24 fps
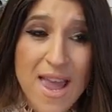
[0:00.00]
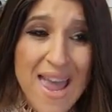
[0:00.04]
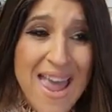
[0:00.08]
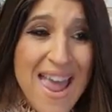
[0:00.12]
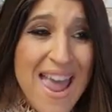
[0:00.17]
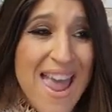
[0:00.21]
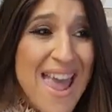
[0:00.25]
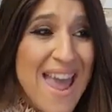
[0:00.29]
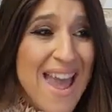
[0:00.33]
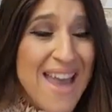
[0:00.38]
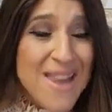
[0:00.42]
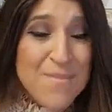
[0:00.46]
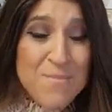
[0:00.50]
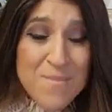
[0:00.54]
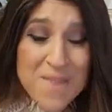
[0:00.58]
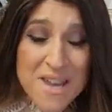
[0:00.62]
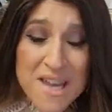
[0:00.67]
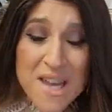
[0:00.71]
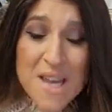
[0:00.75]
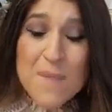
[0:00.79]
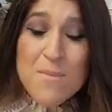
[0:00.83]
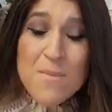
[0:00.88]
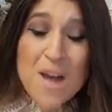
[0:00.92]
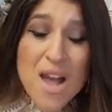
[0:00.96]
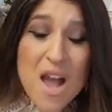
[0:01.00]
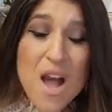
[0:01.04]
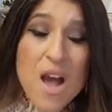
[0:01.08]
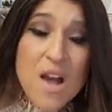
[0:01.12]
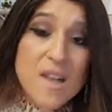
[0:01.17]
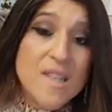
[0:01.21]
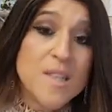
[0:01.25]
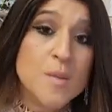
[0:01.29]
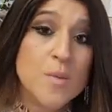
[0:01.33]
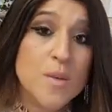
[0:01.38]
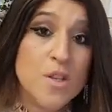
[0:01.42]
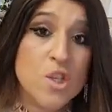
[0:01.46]
And me and my
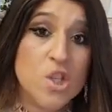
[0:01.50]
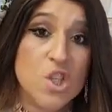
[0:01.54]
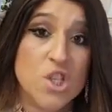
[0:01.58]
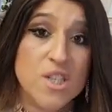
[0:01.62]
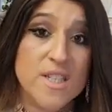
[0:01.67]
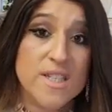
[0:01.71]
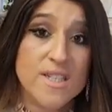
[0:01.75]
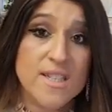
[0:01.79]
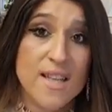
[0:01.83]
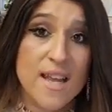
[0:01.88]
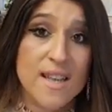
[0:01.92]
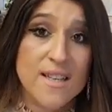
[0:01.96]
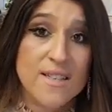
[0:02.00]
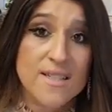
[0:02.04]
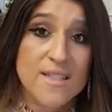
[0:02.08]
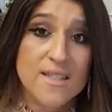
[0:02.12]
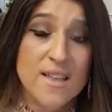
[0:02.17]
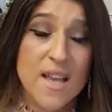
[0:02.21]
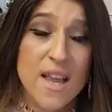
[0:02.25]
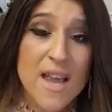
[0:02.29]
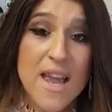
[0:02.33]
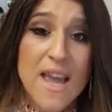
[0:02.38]
husband, she says,